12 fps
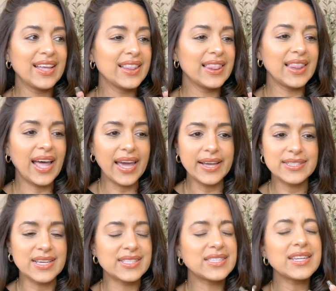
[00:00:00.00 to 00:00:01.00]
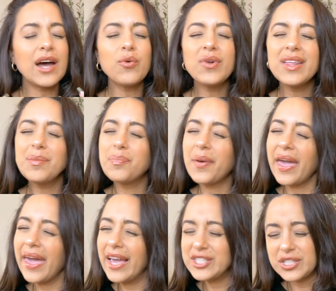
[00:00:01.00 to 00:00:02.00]
light. It's not really
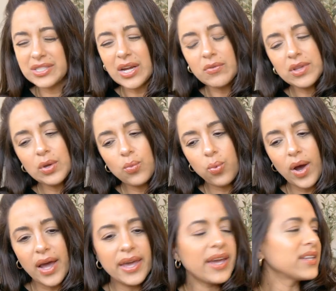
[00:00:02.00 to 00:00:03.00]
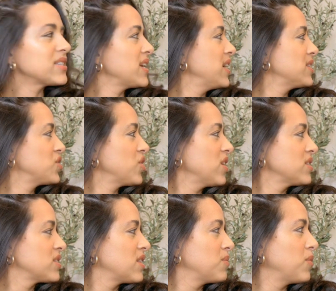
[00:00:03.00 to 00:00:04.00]
beige, it's not really white. It's
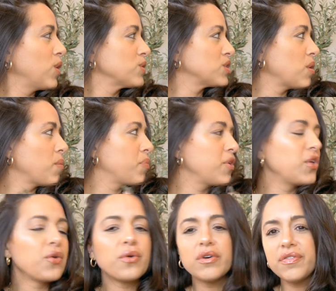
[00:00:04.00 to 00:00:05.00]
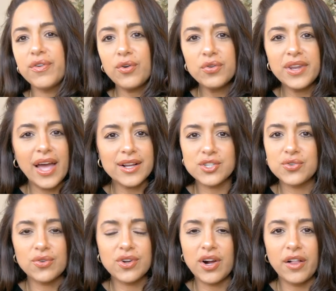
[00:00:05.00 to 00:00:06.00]
just the most beautiful
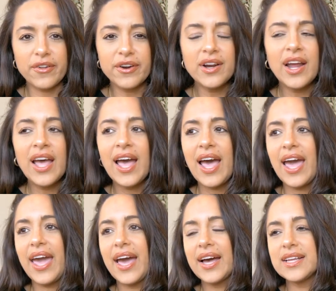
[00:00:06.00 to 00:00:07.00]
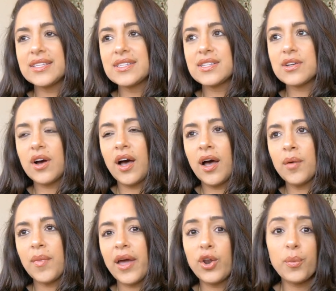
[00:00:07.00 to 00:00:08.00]
natural color. And
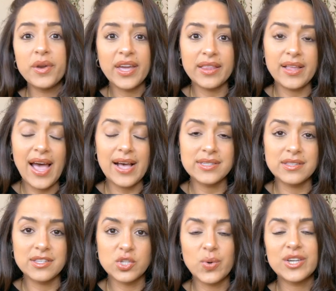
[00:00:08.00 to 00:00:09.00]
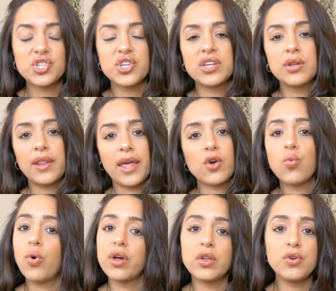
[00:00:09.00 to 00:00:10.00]
um, I know I'm gonna get asked this question, like
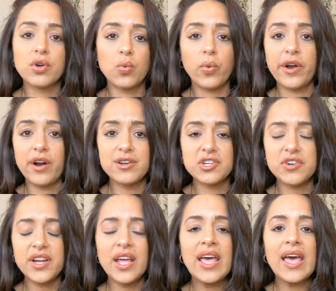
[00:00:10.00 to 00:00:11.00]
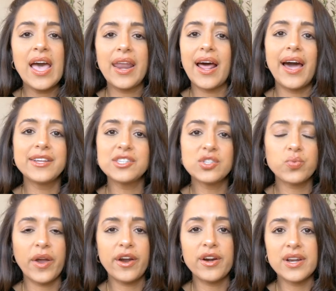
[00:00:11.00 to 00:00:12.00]
what you can wear under it. And I just
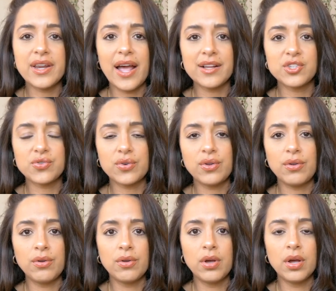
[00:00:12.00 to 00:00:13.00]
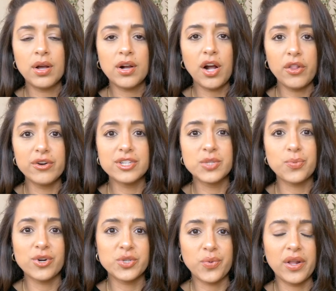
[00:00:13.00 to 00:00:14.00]
wear a natural colored
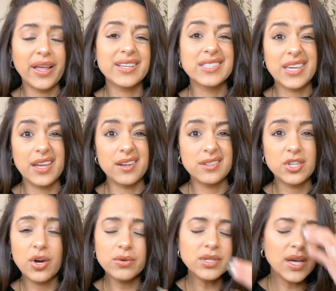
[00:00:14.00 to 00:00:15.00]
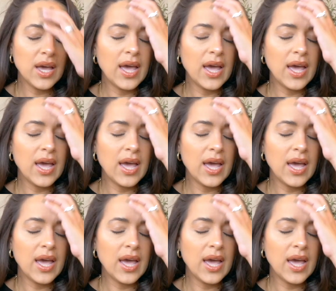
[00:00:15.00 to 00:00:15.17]
sports bra, like skin toned,